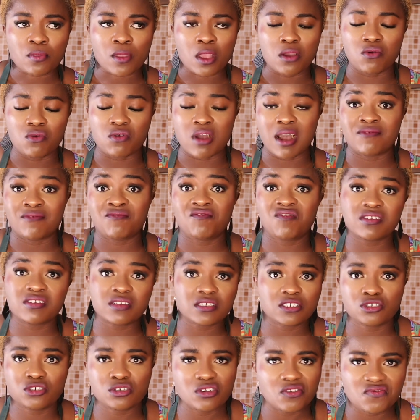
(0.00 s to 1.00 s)
You can
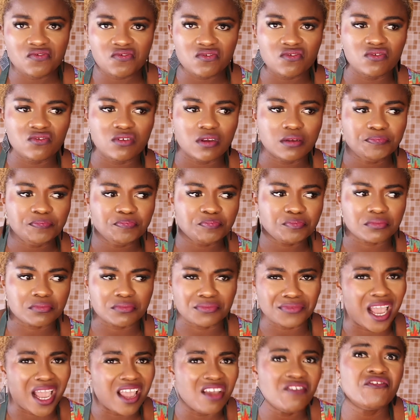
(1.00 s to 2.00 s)
finish your food
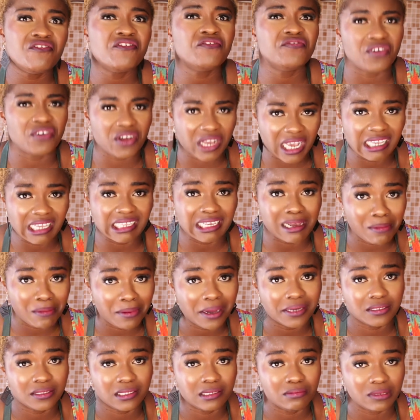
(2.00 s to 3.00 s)
and even forget
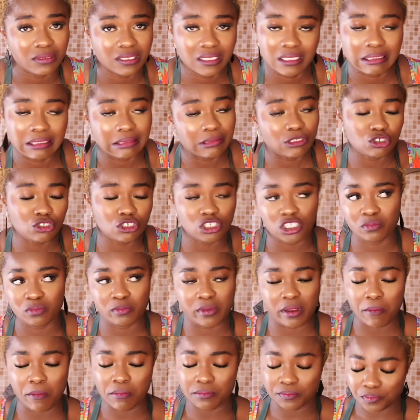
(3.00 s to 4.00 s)
about meat. Trust me.